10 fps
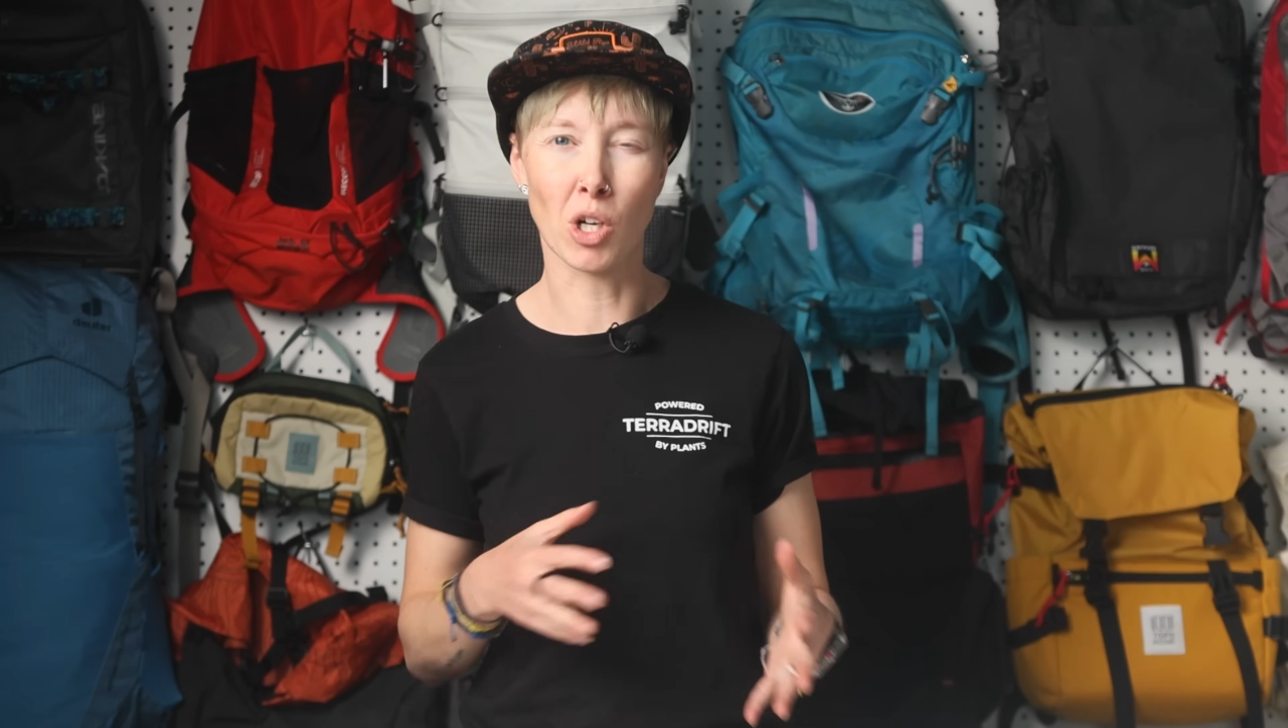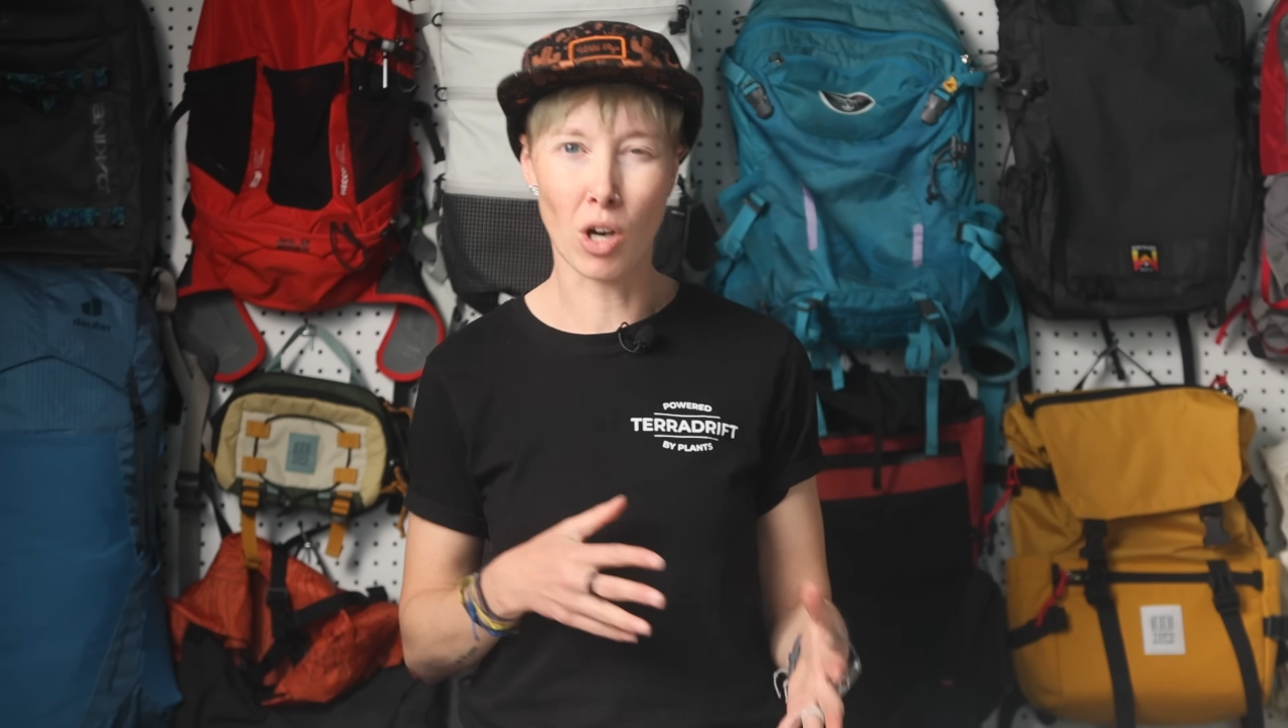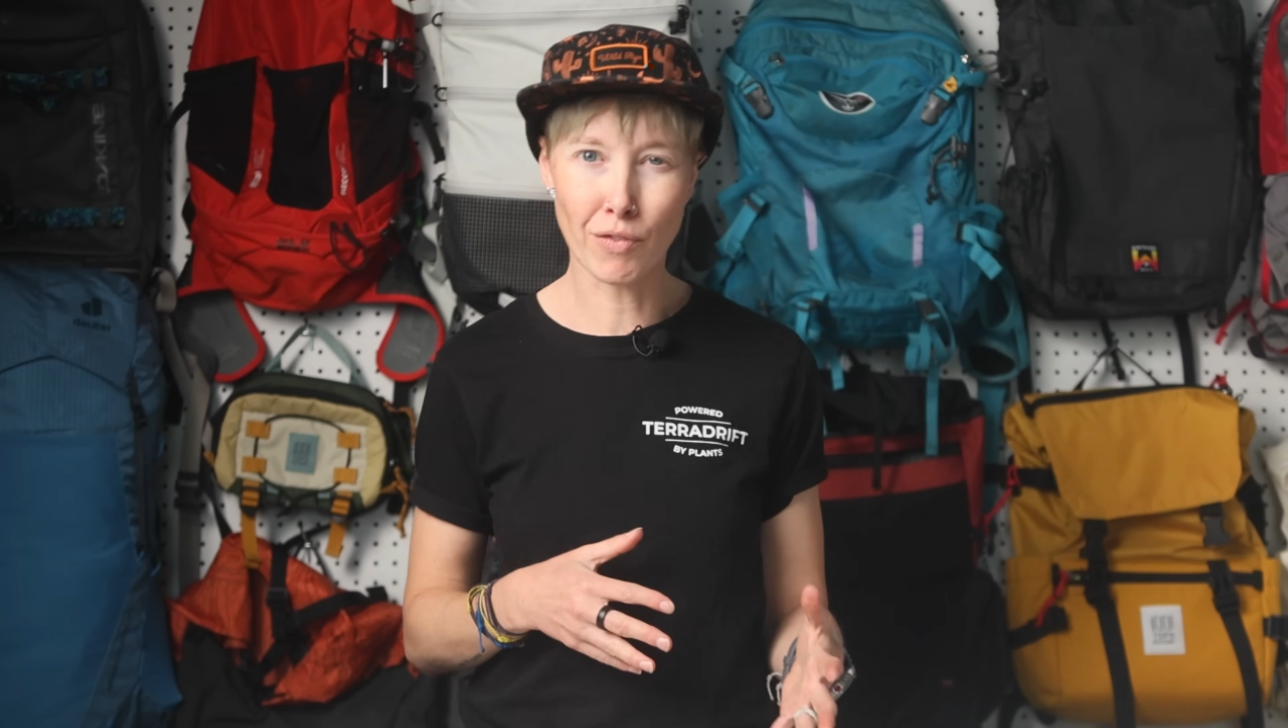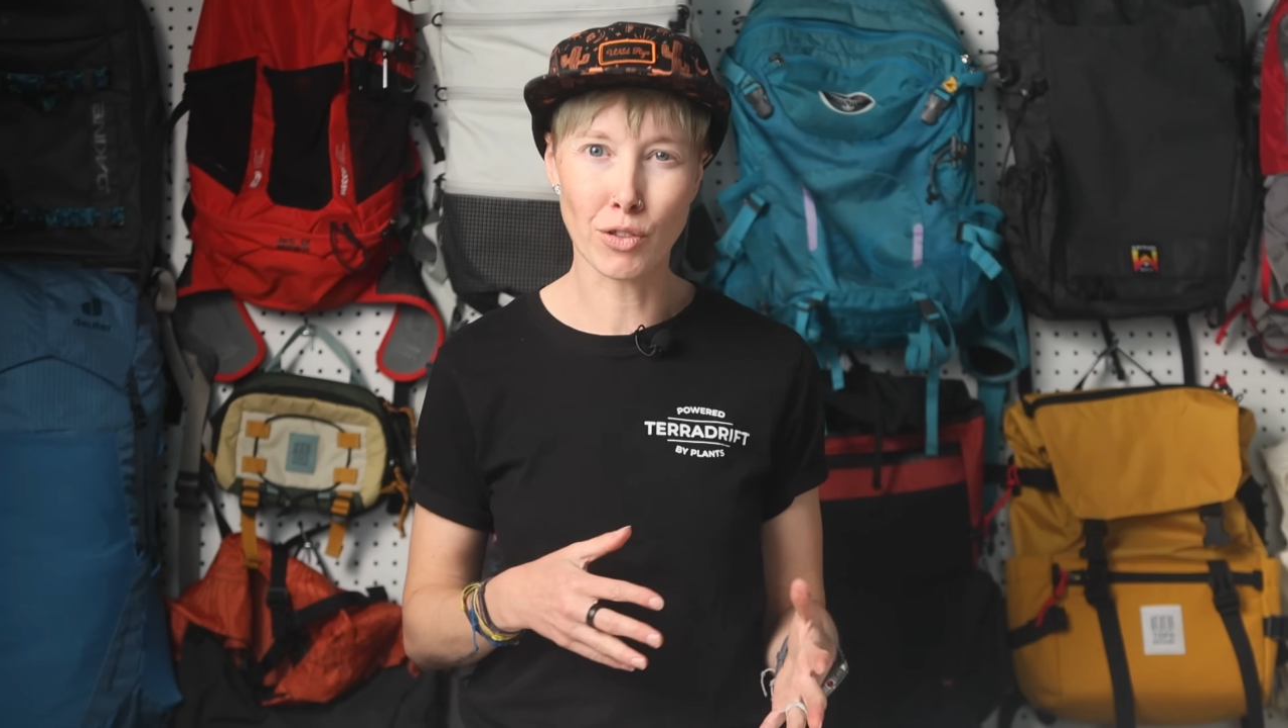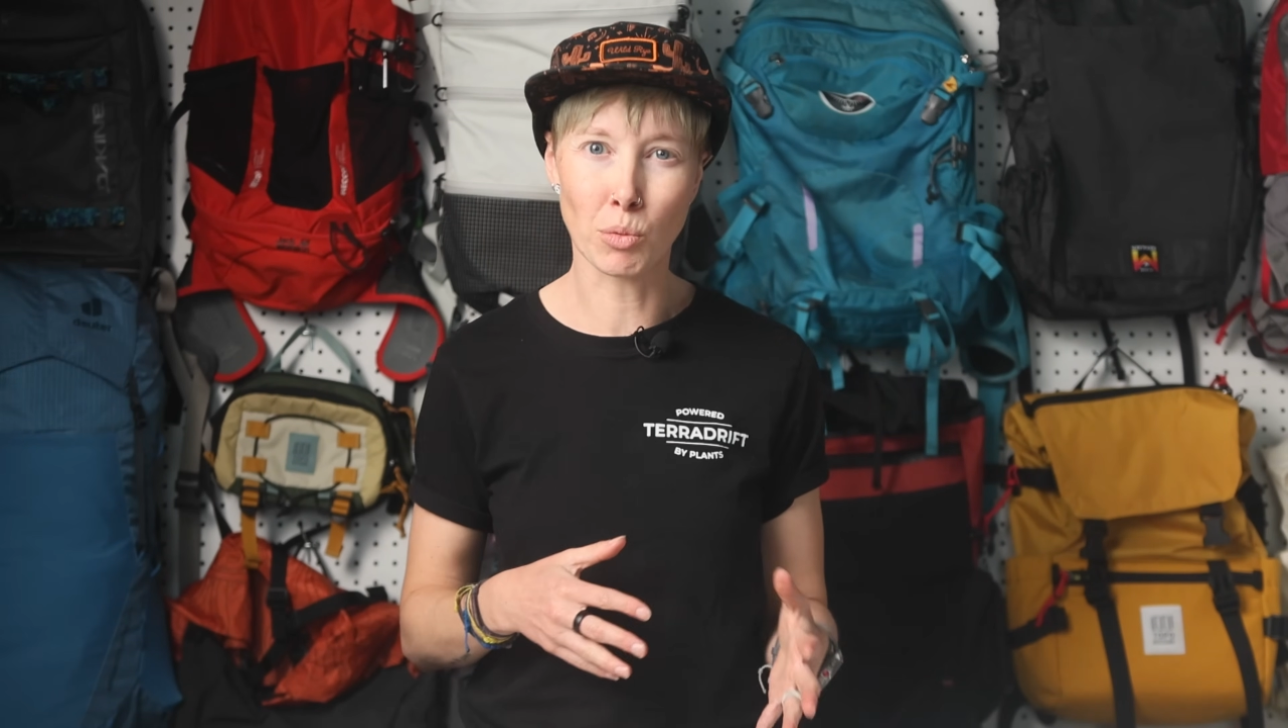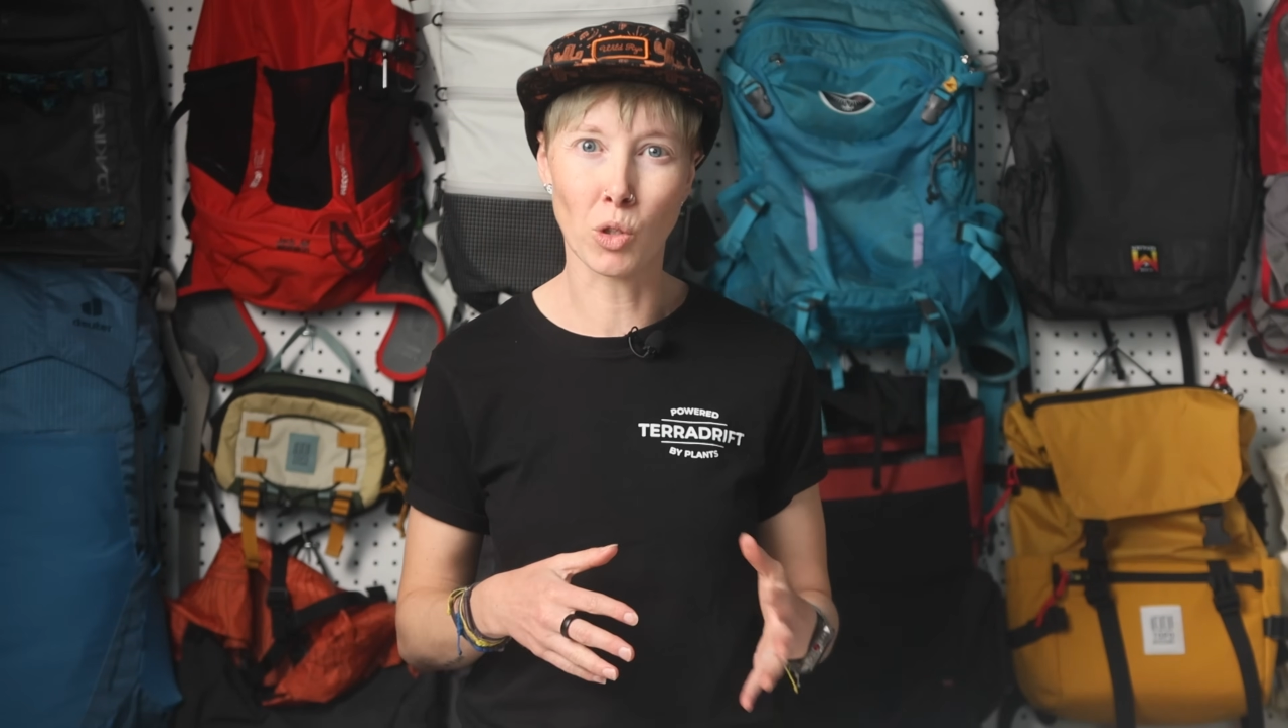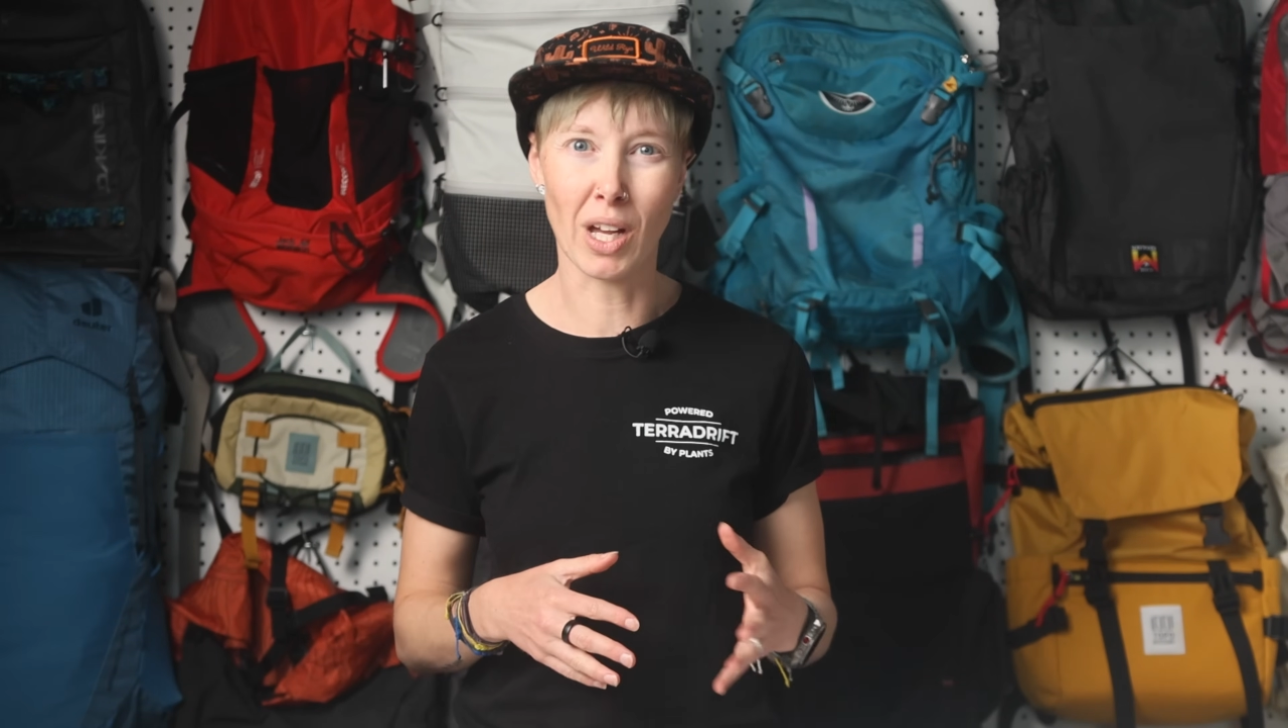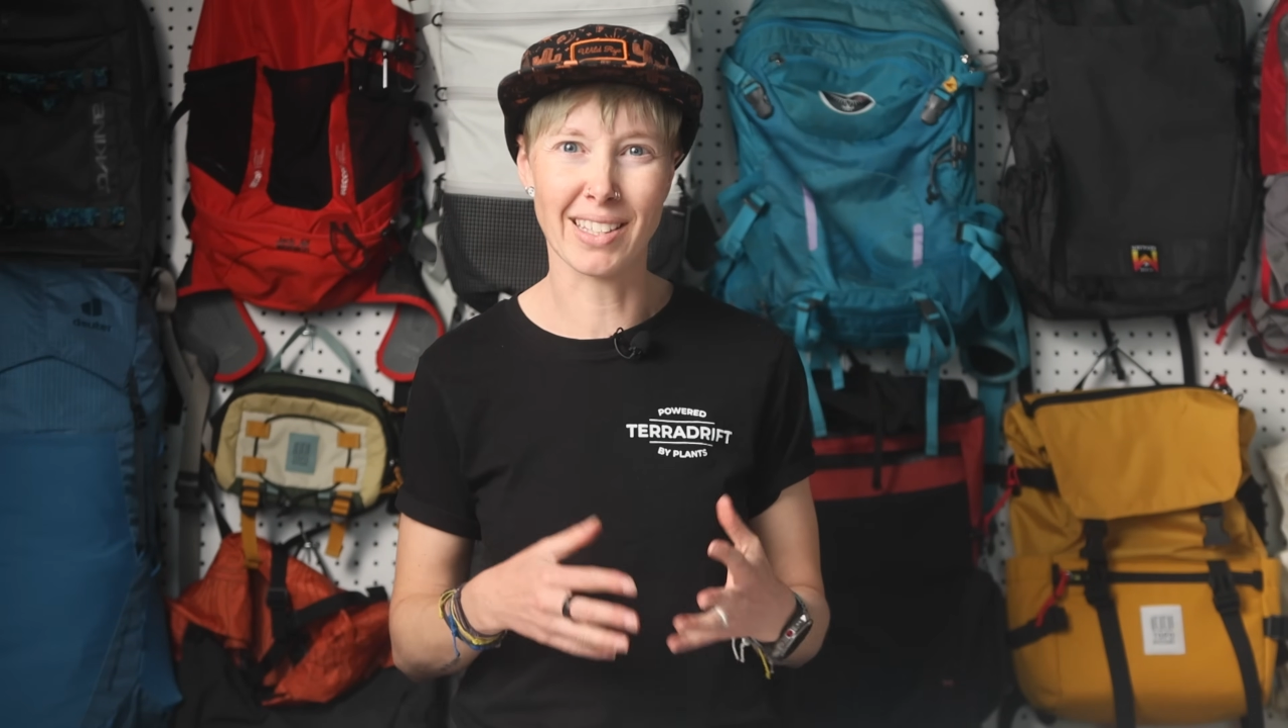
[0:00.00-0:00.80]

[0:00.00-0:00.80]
uncomfortable